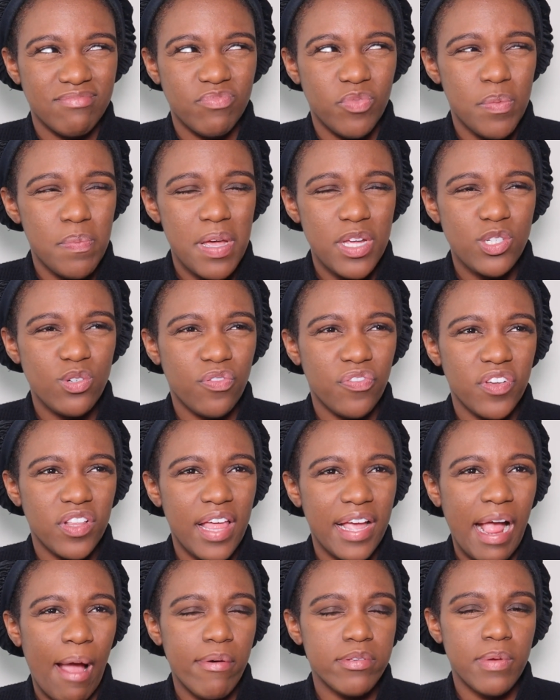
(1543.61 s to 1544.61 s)
What made you feel
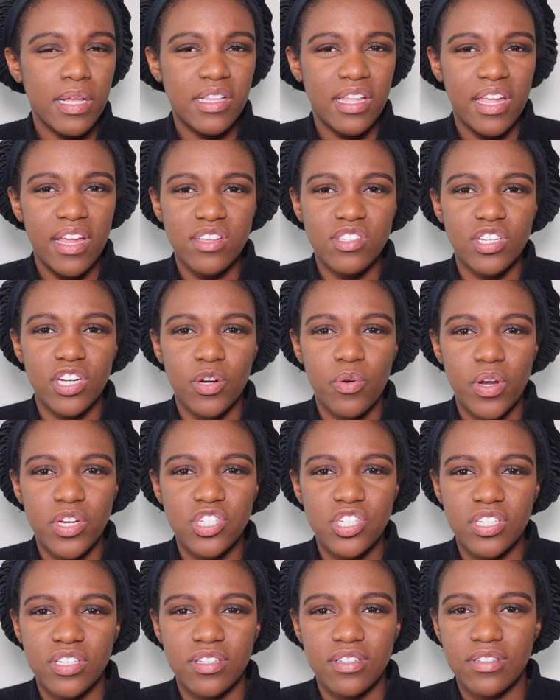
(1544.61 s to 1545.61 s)
like I was about to answer that
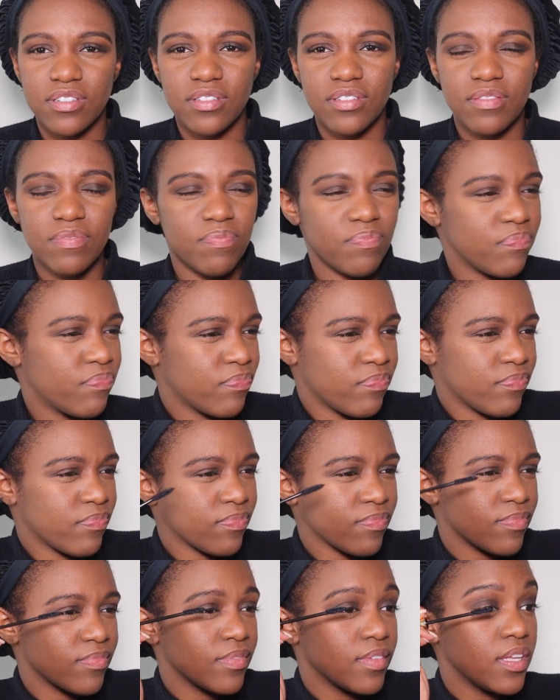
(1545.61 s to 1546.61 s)
question?
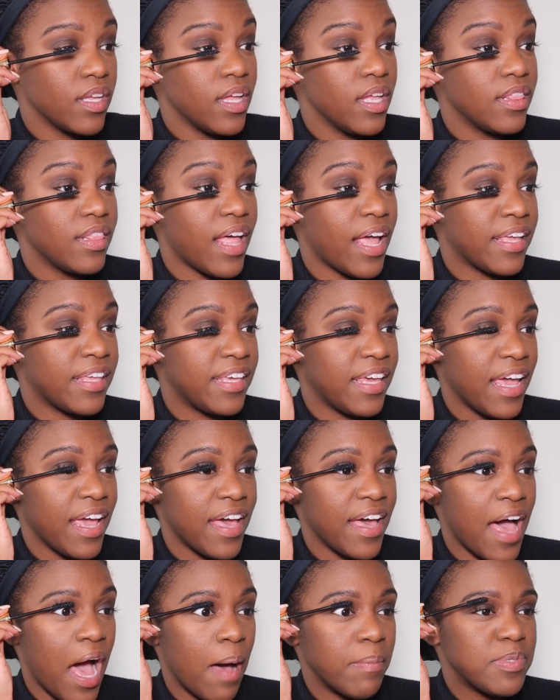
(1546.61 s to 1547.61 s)
Like,
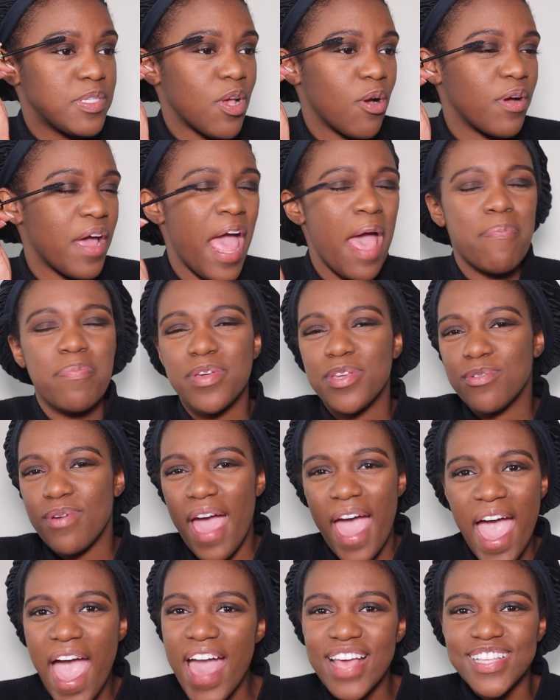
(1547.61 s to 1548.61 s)
yeah, I'm so happy you
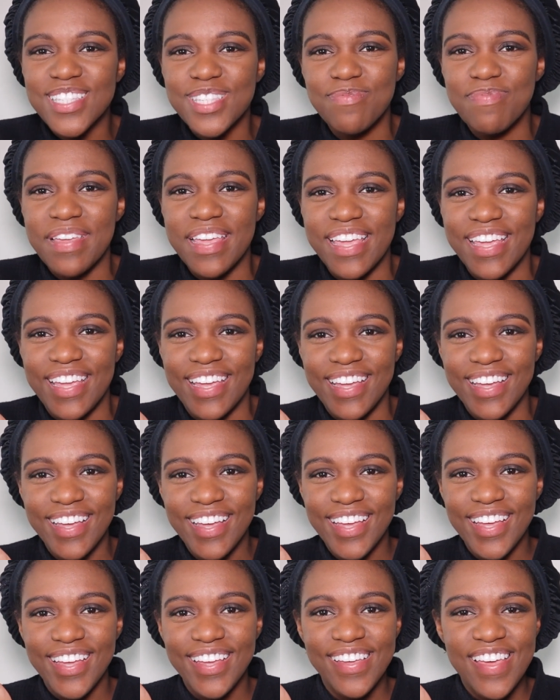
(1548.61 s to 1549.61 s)
asked me
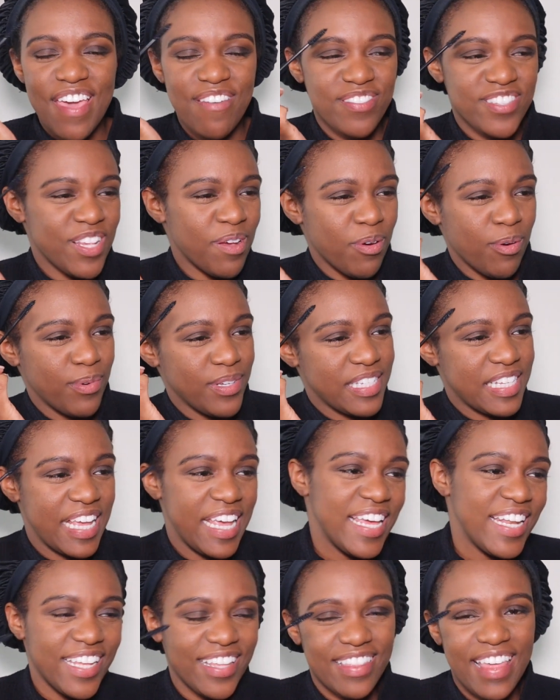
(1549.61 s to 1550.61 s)
if someone was
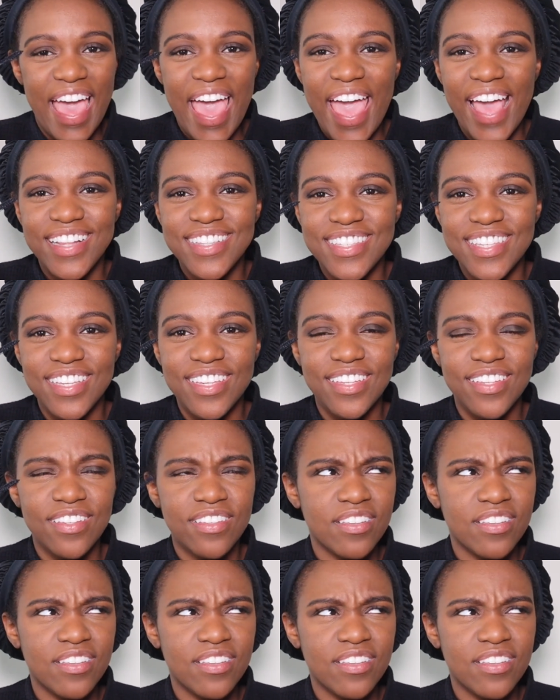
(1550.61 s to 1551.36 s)
hitting that.